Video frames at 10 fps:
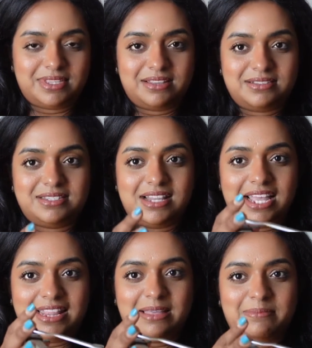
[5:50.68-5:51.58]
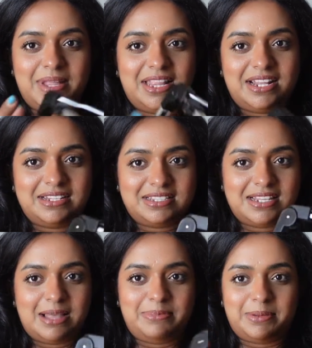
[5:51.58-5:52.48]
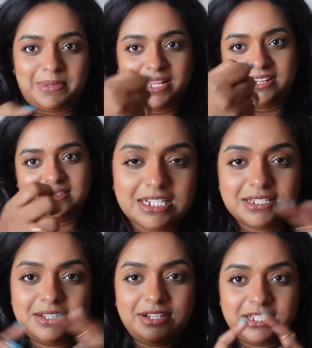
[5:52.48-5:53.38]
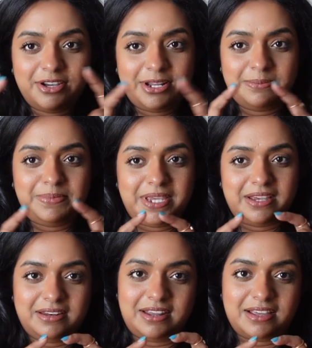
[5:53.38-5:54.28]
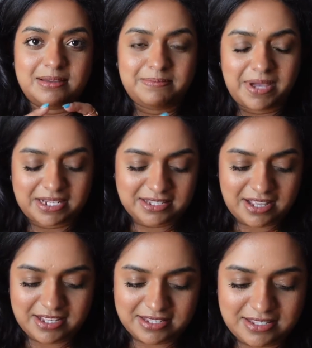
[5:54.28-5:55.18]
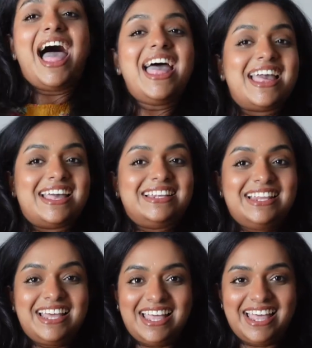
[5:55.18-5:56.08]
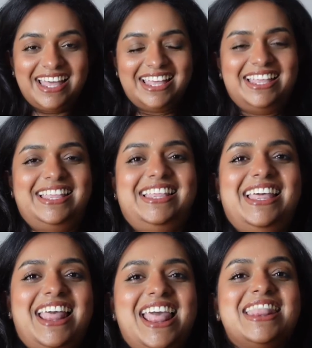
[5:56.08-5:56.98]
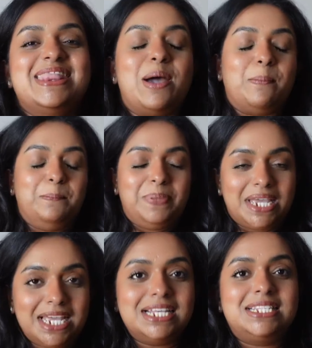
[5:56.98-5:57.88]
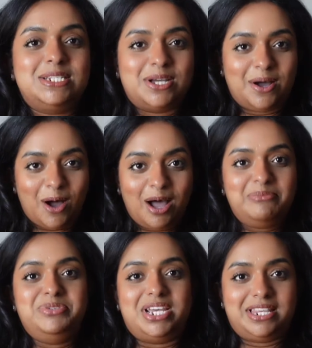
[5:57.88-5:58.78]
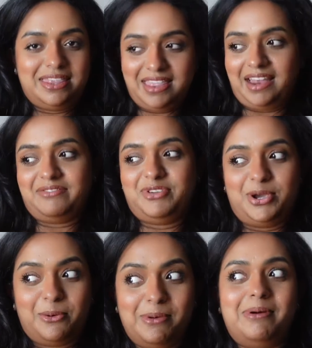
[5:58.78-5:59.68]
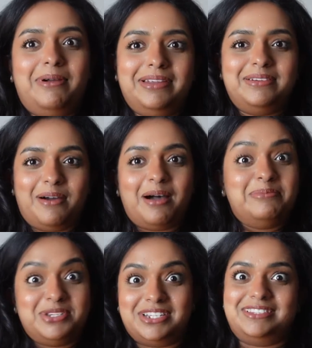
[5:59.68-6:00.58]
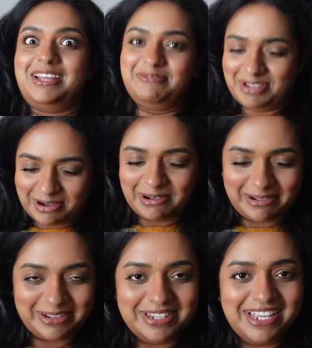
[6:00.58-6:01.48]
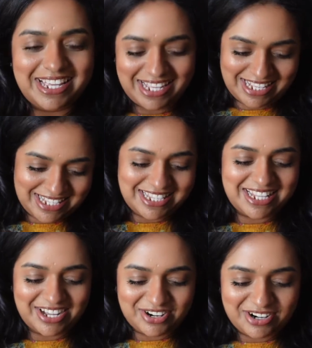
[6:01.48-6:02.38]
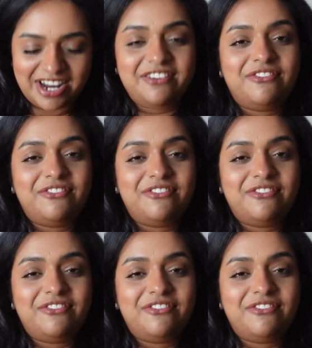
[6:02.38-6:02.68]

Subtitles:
slide them and then slap them, and then it's going to be in a compact size. And the biggest object that we own is the red